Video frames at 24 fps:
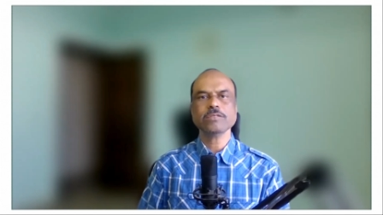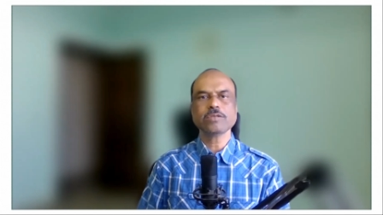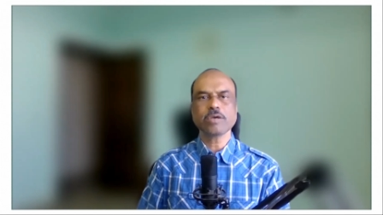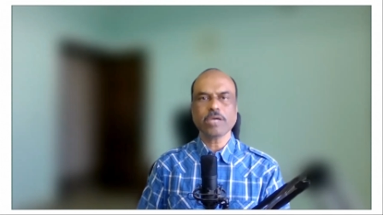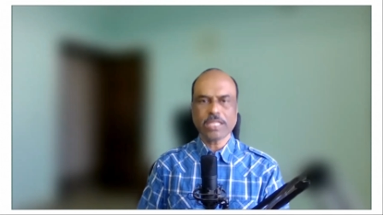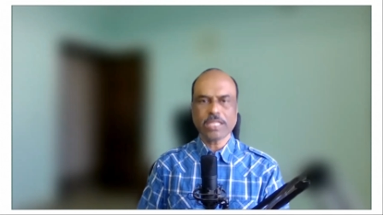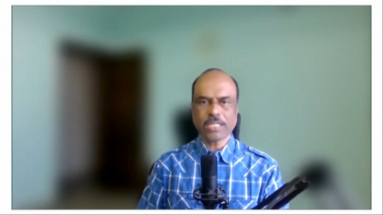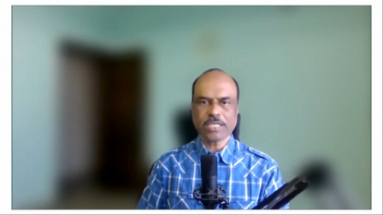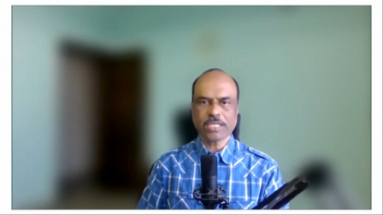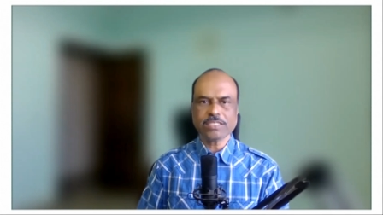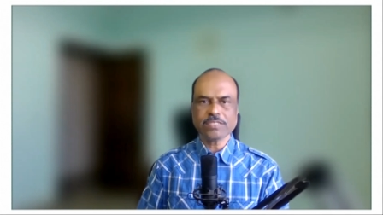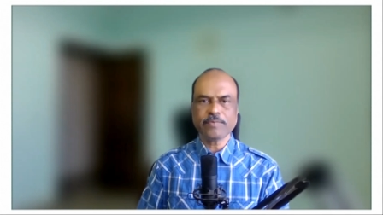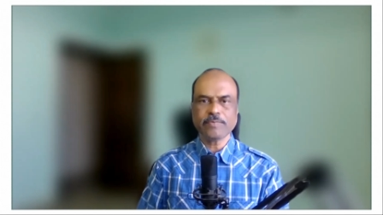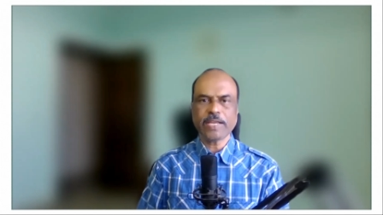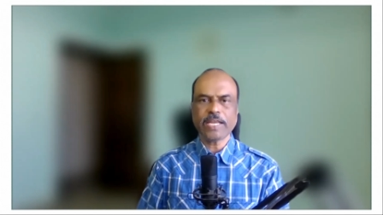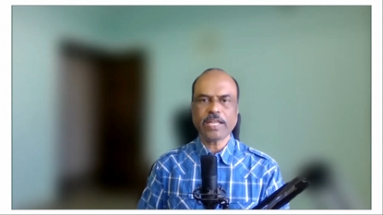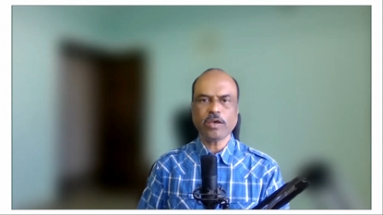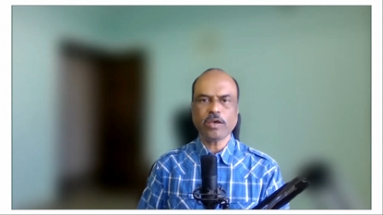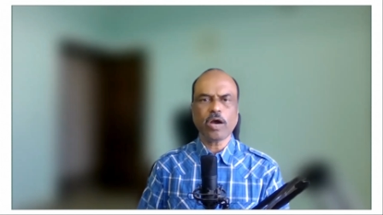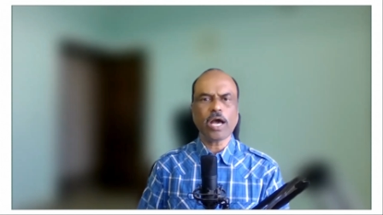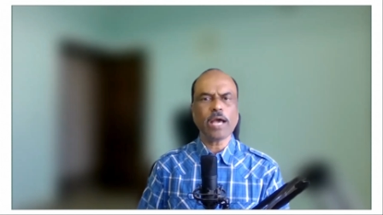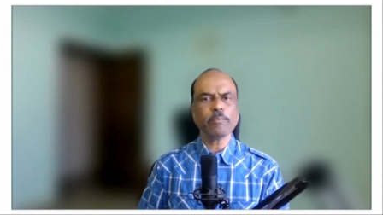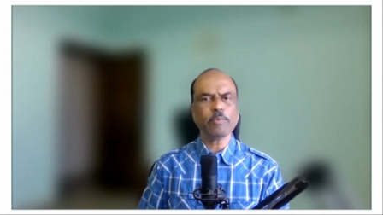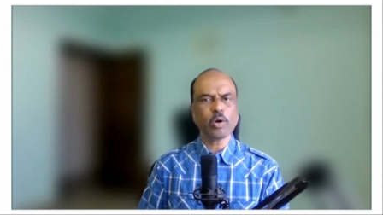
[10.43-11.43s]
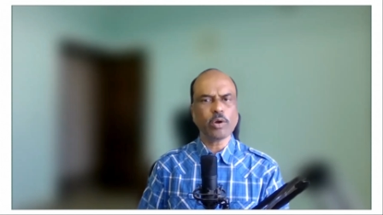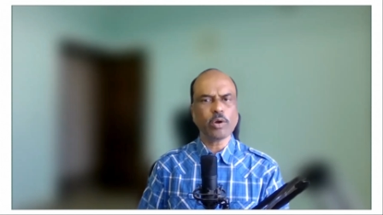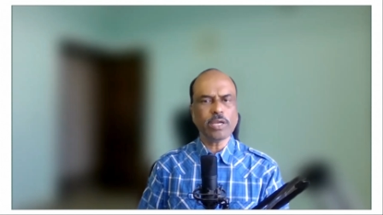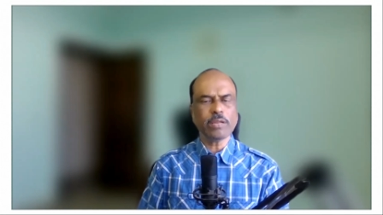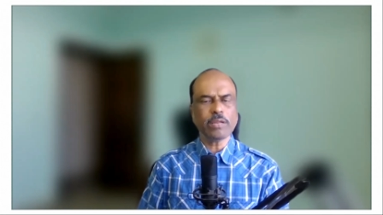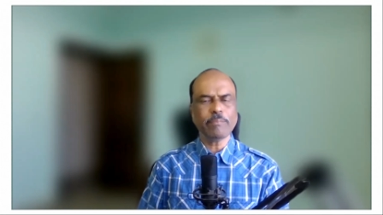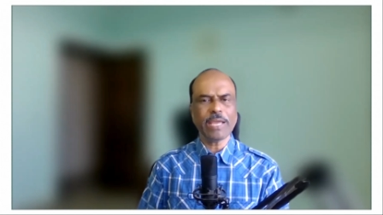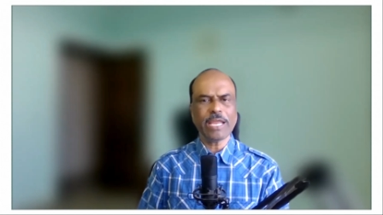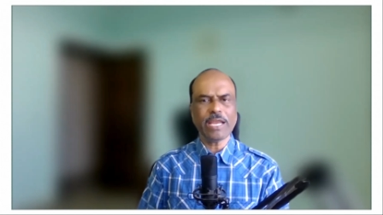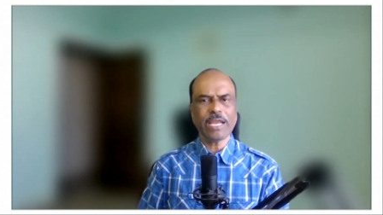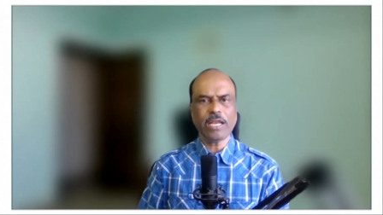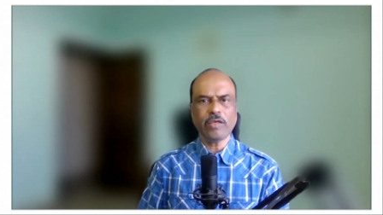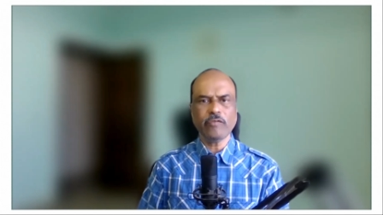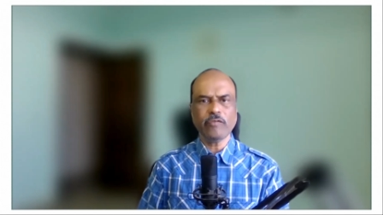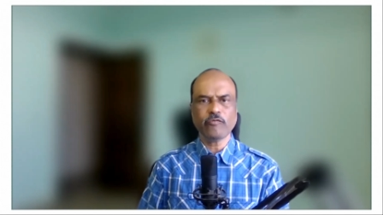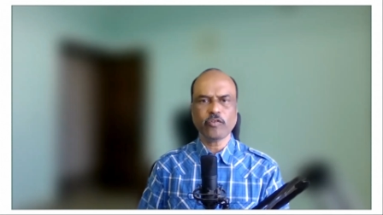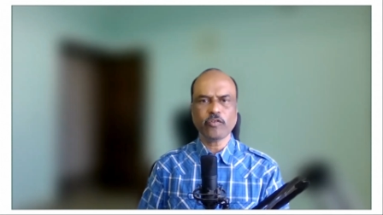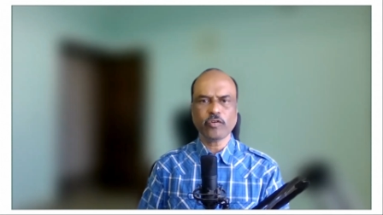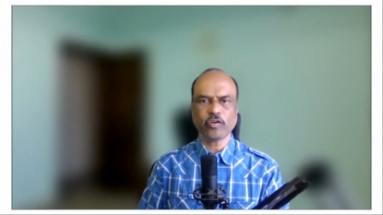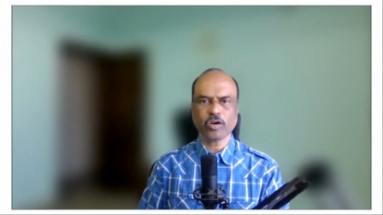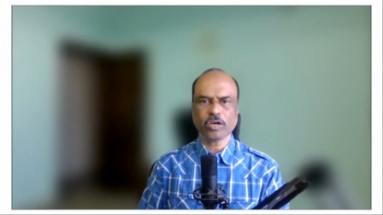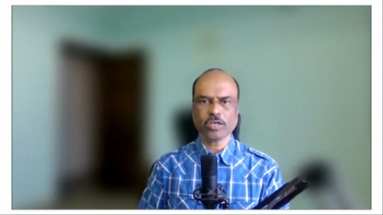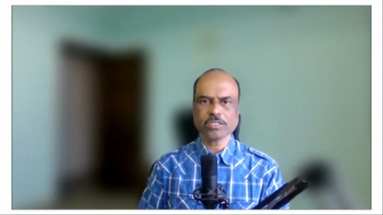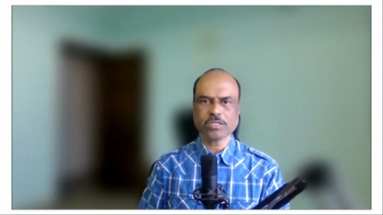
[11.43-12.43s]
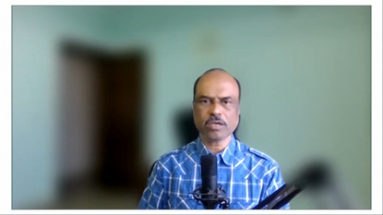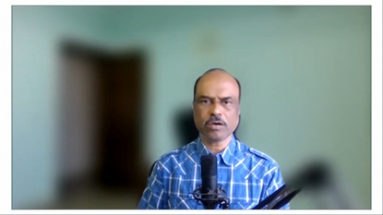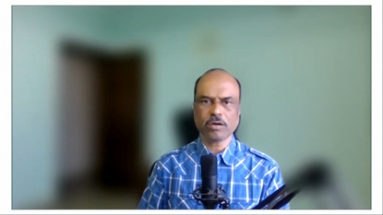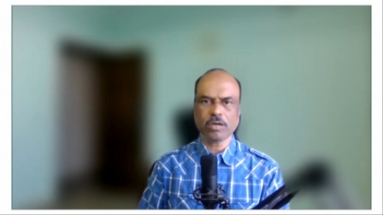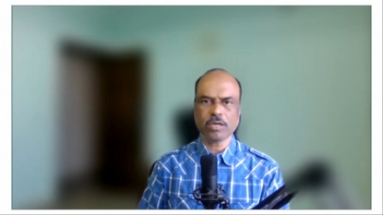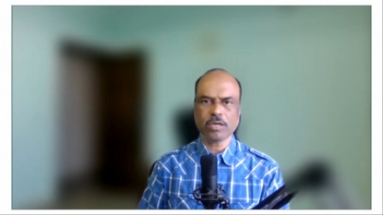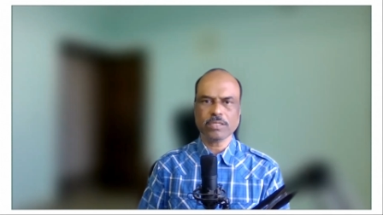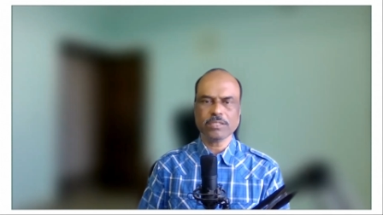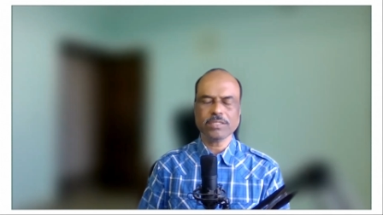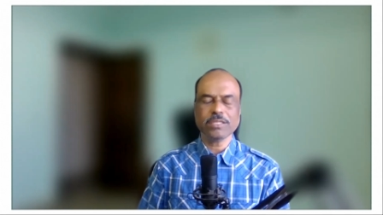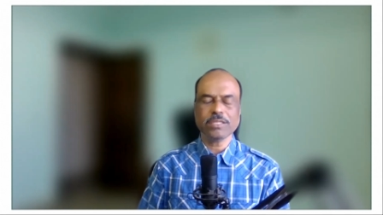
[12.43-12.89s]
So in this video, I'm going to mainly focus on